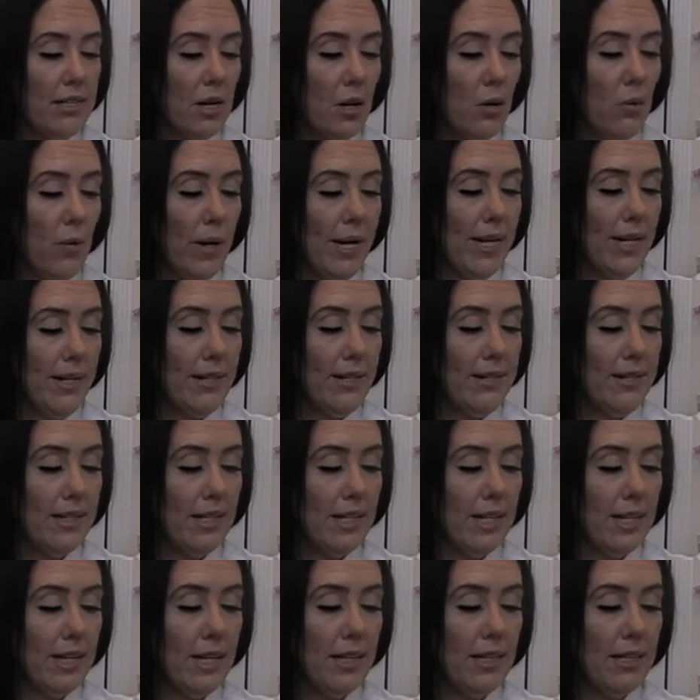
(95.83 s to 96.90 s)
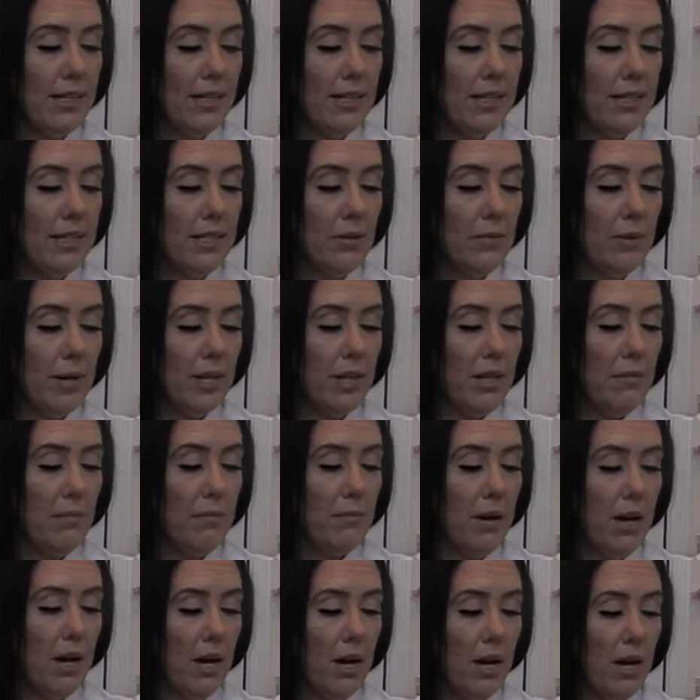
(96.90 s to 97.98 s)
awaken skin and cleanse away the
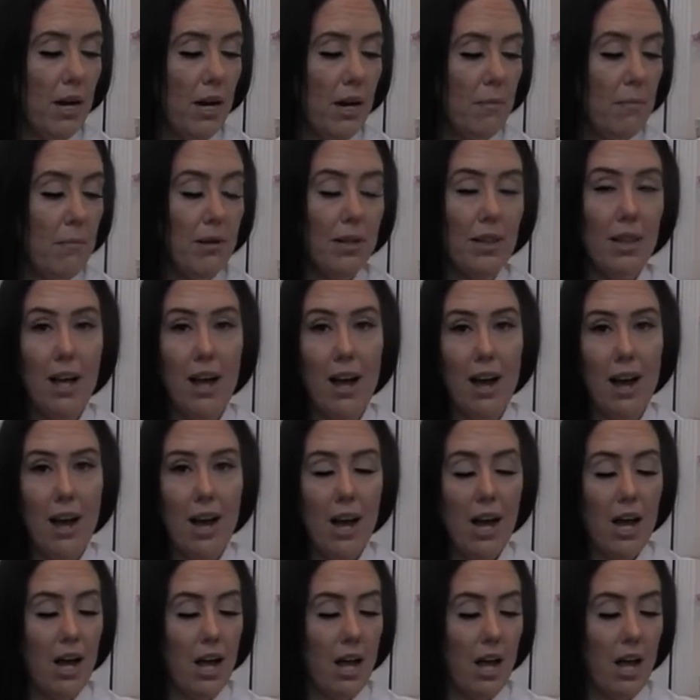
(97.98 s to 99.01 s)
blah, blah,